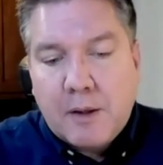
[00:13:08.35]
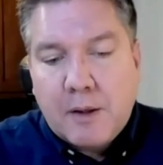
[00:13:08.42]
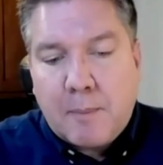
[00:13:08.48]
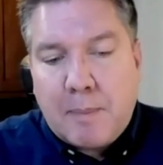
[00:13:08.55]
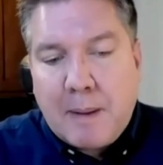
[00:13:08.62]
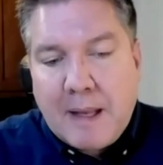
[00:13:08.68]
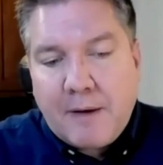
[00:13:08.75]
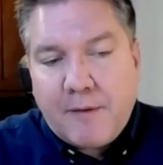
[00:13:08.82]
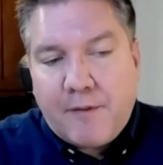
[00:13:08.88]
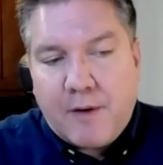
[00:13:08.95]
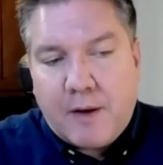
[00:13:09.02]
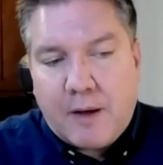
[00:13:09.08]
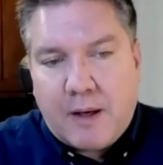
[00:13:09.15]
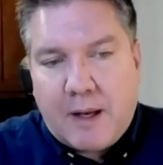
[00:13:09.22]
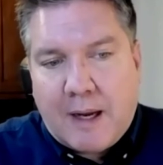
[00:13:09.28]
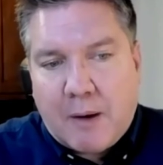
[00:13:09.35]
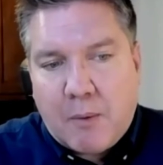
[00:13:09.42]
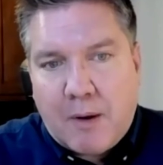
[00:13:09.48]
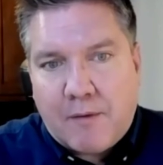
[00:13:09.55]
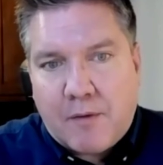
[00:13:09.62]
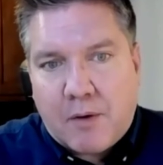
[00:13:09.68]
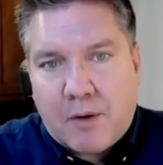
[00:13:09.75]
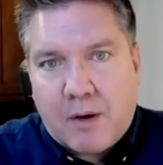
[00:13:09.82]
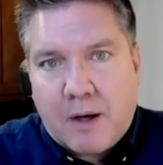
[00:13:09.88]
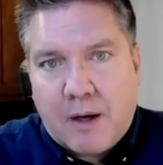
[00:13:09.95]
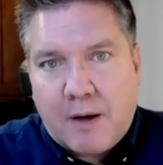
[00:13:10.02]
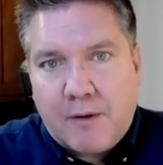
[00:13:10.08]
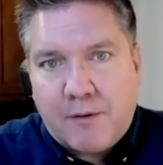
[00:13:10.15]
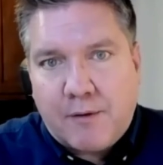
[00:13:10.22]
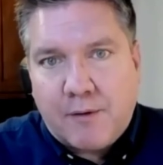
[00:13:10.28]
the benefit however
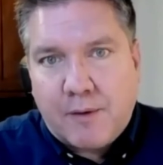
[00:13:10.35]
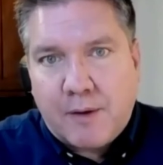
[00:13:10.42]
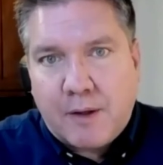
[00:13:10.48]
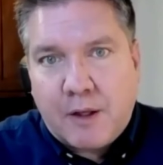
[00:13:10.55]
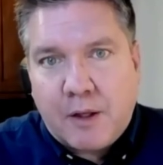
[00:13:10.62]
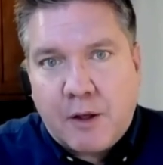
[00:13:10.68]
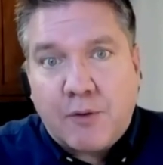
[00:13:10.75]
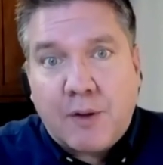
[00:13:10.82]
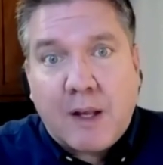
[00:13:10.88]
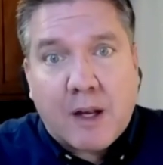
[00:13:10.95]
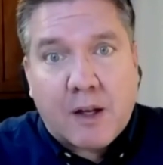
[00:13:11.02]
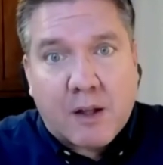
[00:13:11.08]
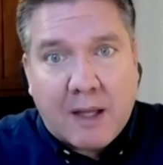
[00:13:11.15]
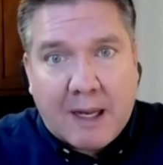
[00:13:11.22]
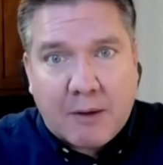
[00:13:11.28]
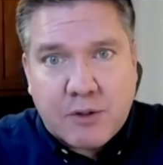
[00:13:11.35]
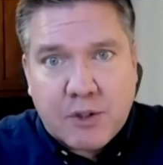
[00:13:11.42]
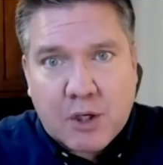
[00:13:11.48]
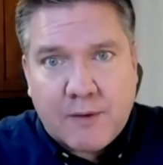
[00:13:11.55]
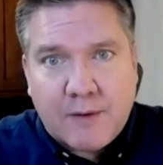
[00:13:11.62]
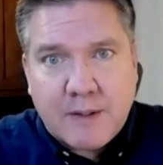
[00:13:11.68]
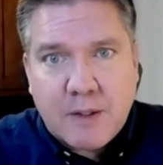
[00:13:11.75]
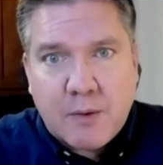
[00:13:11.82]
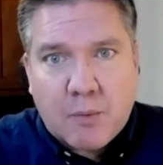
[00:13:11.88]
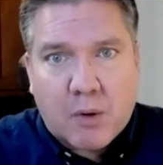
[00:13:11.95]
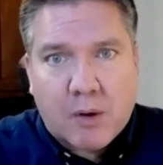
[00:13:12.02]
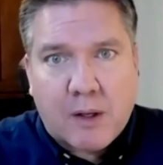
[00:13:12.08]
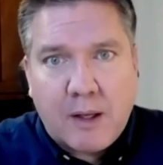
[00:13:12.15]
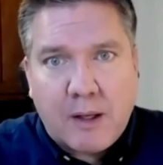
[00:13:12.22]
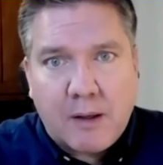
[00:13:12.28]
of using a cloud service and
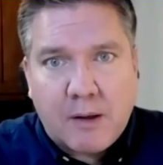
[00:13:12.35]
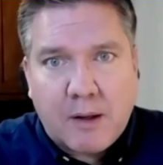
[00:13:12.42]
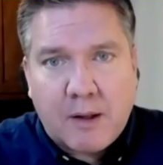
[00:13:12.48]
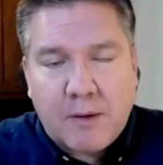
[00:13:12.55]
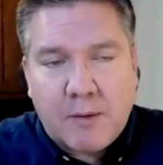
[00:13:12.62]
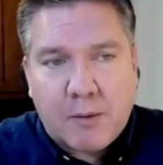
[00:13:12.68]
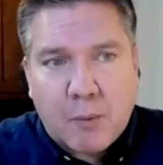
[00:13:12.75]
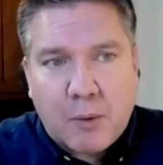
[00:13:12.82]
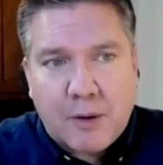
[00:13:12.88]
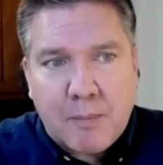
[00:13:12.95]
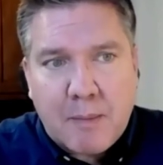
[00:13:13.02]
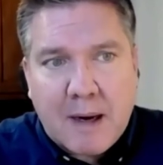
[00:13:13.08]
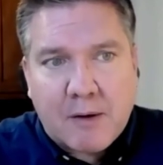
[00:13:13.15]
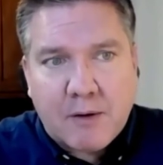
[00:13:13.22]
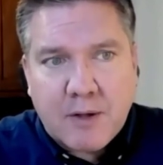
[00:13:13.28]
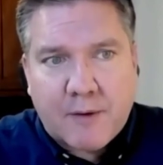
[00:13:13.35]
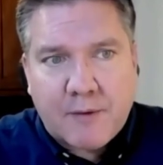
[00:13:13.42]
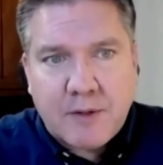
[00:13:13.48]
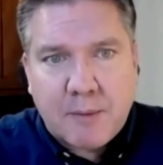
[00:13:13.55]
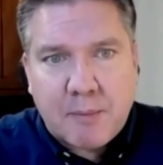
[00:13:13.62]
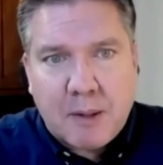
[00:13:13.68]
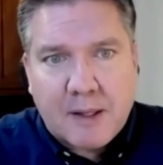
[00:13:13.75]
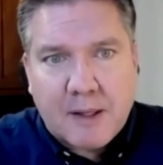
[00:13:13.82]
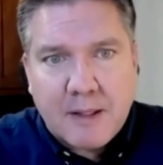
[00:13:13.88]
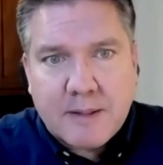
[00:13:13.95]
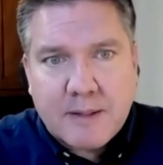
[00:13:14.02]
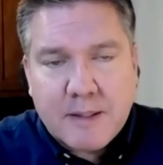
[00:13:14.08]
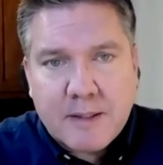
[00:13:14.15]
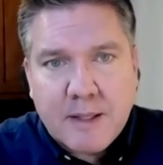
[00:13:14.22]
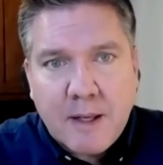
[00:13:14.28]
working uh, with microsoft said like
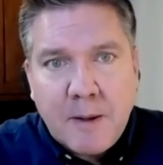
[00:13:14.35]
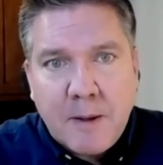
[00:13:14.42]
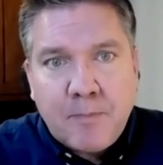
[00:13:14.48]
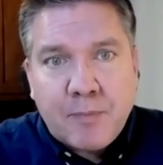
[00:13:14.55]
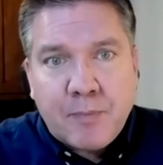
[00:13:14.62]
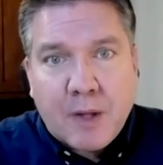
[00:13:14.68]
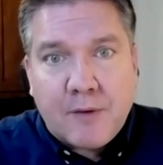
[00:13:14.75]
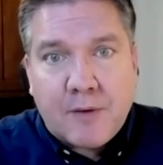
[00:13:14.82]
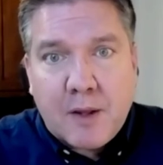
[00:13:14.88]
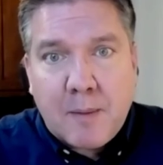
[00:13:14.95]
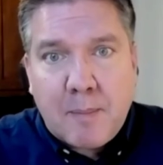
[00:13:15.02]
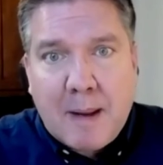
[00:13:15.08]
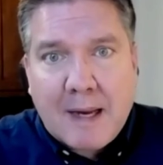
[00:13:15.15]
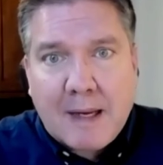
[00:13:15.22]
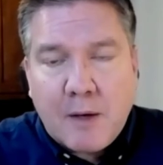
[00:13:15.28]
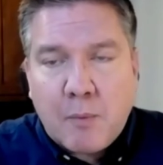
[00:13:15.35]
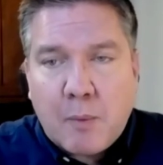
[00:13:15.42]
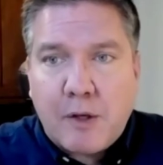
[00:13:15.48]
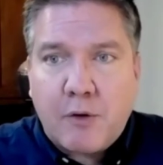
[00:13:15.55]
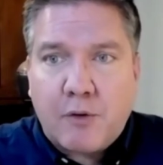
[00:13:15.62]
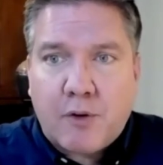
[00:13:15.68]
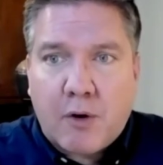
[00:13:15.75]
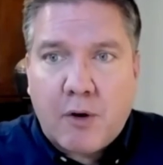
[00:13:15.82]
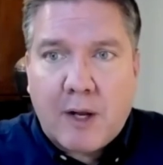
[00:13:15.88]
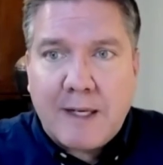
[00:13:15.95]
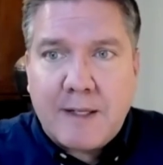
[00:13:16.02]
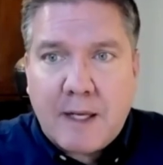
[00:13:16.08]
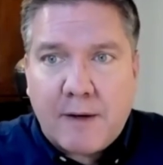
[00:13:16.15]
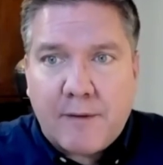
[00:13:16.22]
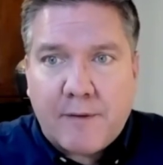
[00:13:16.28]
this is is on the back end when you start
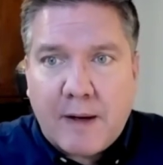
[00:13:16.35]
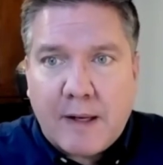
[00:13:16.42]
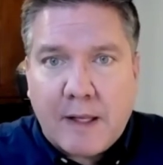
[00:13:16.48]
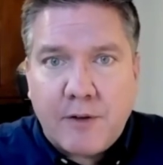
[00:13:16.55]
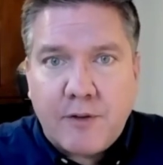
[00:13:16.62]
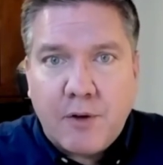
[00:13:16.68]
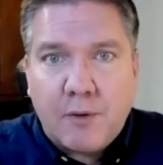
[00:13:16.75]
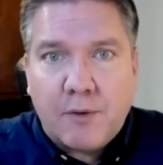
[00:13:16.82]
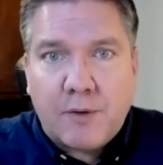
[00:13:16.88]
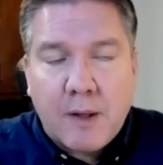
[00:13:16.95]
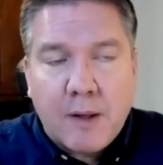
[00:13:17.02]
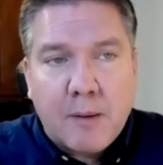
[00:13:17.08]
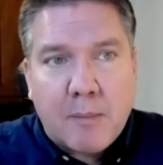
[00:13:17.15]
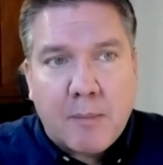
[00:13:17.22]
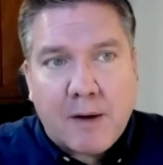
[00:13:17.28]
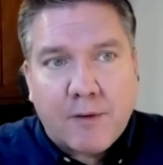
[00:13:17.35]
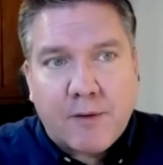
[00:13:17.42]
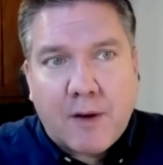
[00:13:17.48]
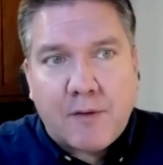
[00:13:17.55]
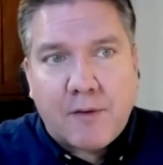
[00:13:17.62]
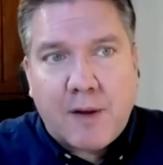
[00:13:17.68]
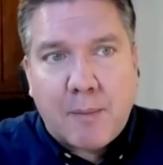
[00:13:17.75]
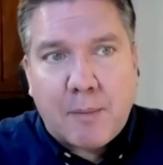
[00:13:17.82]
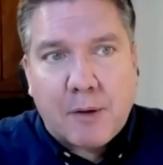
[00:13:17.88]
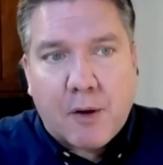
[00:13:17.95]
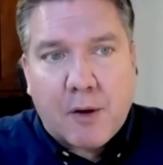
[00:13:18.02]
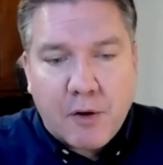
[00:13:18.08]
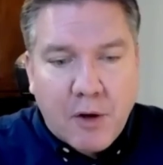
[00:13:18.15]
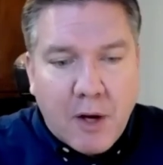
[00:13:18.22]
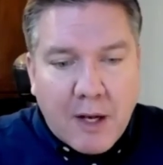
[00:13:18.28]
identifying issues microsoft is able to
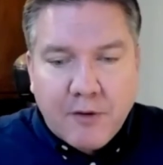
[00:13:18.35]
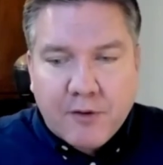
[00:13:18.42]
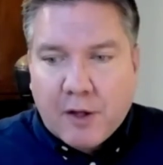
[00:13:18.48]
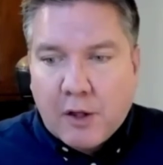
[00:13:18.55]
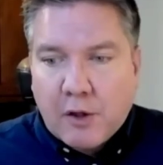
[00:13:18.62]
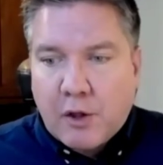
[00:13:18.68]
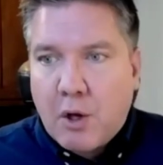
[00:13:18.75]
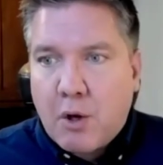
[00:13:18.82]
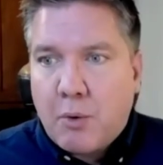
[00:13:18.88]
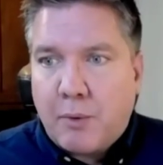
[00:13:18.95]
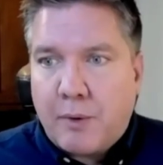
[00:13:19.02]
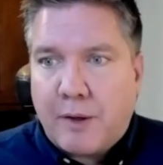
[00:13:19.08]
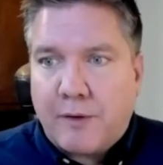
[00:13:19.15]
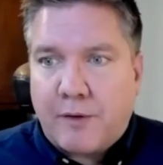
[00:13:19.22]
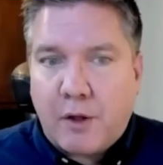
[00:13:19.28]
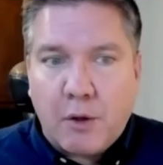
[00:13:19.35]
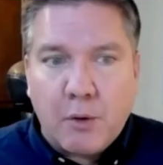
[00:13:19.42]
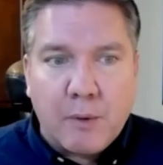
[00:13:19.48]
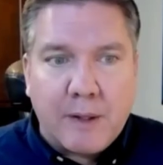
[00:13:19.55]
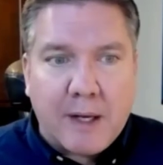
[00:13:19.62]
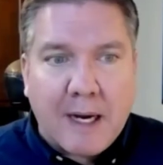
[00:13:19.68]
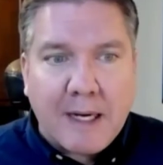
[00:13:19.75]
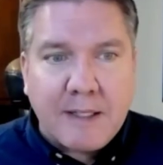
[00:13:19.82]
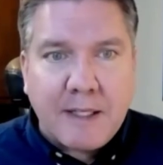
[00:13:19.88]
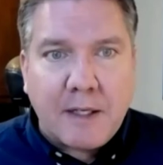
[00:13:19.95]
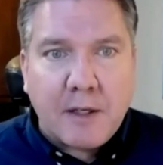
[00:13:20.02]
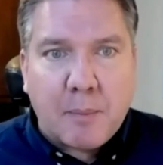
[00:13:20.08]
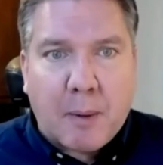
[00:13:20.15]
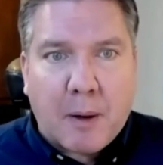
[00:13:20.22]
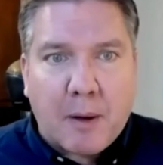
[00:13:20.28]
go you're not just alone as you and
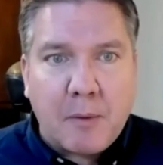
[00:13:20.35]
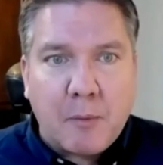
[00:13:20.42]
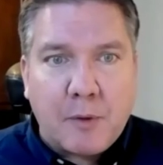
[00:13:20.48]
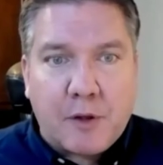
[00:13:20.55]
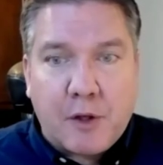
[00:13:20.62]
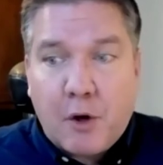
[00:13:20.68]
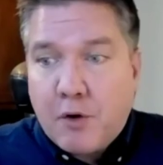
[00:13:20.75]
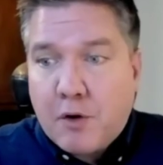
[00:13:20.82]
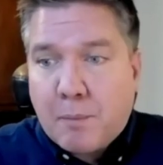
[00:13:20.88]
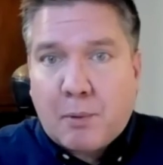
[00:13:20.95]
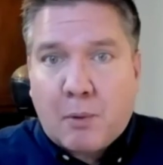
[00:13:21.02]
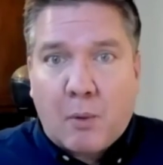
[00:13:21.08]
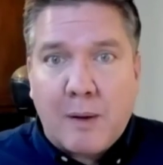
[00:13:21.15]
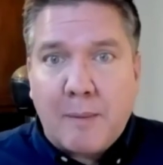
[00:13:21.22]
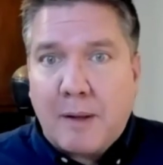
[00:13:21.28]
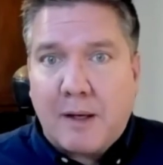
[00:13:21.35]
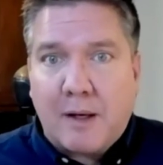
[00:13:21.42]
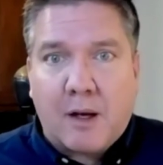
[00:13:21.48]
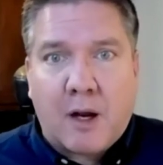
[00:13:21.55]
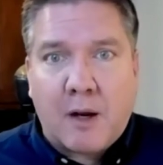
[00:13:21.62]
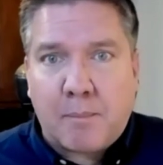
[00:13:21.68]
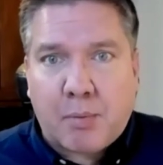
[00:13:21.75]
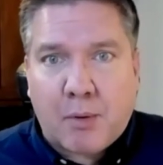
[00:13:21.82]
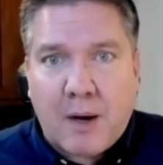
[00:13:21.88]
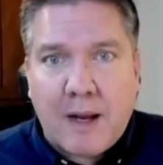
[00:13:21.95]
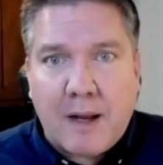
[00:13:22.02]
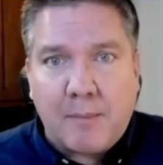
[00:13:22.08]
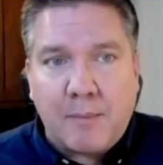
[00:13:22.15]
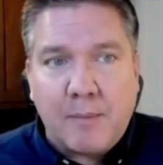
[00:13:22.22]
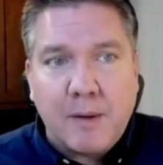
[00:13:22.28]
it department with your deployment on
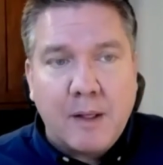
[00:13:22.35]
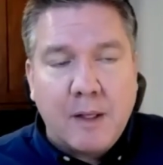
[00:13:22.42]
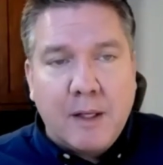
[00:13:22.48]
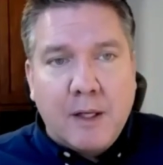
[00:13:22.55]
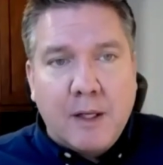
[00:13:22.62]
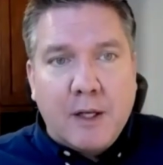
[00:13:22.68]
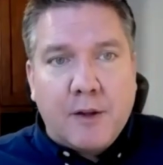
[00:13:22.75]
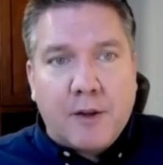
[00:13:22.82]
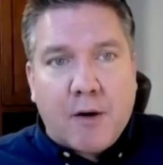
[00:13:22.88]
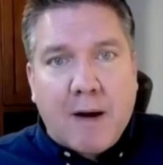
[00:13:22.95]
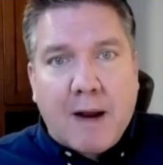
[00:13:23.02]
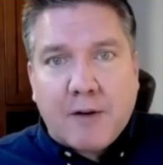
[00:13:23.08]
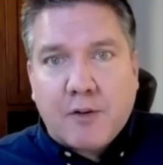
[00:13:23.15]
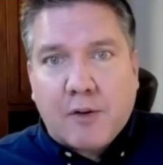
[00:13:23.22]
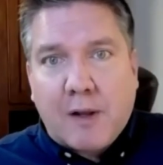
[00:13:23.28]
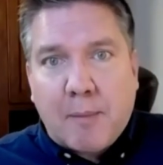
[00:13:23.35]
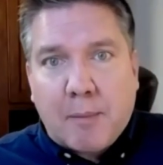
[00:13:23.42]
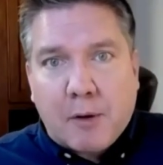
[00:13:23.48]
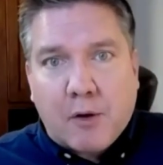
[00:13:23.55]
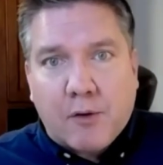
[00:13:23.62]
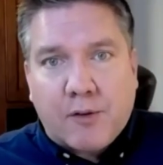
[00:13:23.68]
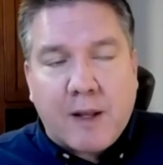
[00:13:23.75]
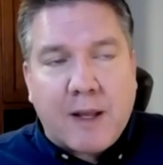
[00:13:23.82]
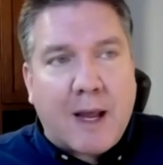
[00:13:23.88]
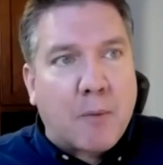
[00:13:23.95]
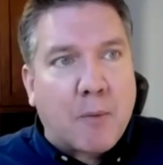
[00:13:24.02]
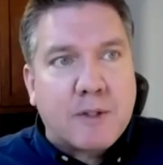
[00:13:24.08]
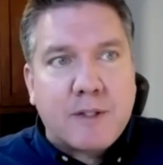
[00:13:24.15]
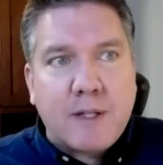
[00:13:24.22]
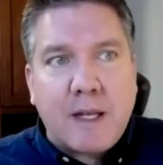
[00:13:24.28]
prem they're actually able to go say, yeah,
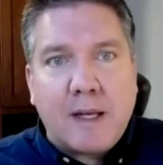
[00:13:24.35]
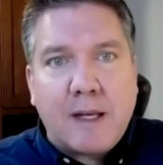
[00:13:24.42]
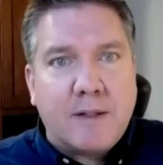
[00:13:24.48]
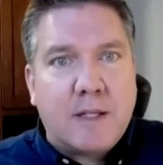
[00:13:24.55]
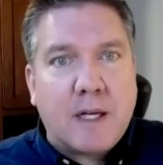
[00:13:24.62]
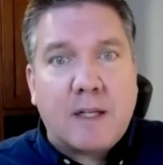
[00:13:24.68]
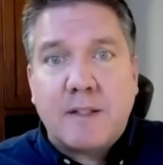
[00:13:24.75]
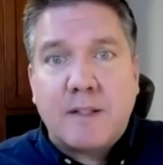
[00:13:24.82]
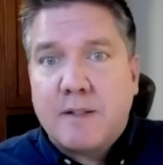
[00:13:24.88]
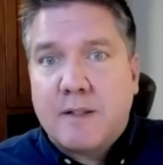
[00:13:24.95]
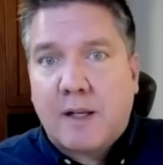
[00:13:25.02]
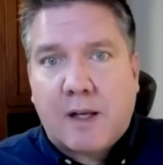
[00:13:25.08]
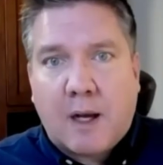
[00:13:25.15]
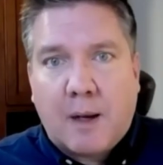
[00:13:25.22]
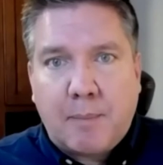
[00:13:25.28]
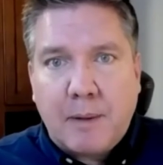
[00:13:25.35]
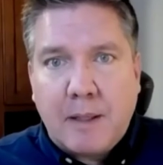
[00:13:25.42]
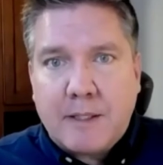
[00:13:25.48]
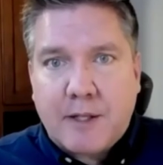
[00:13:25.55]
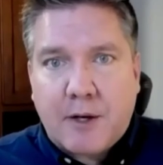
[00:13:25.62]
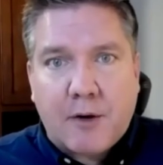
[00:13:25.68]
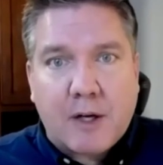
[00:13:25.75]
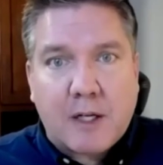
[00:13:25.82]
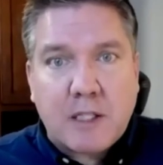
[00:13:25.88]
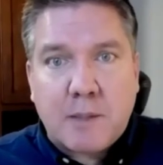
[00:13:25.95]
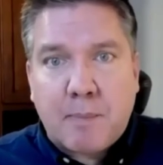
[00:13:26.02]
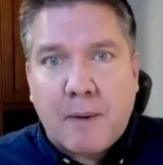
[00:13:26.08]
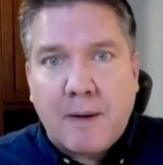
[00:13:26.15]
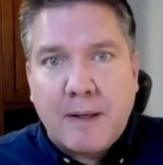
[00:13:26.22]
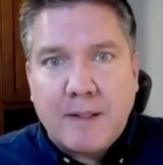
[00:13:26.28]
we're seeing dozens of companies that are
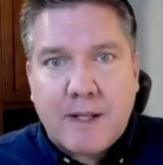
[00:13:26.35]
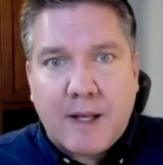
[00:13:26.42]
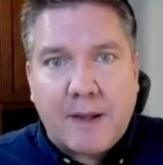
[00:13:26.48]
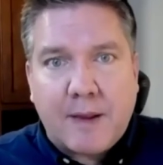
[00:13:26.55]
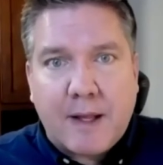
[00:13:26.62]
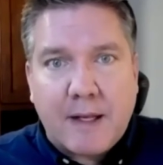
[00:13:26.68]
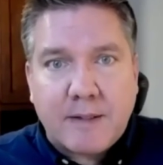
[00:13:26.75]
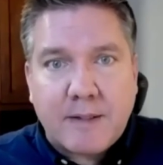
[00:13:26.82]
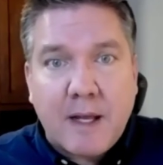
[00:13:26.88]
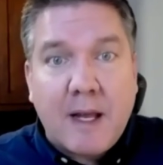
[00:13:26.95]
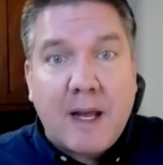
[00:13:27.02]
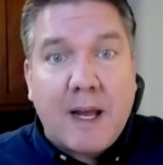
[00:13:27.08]
experiencing this,